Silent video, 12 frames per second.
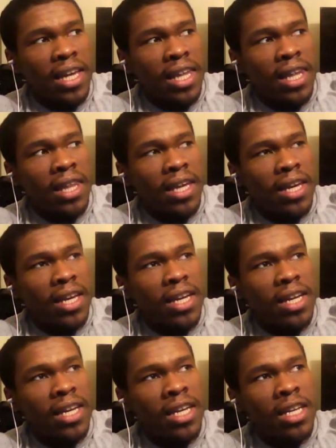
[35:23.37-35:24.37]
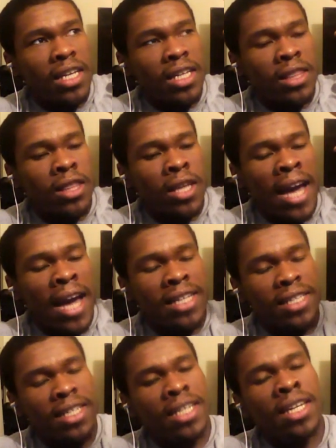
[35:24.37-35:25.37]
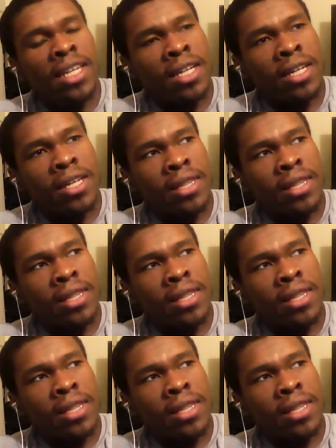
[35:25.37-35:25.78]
like the idea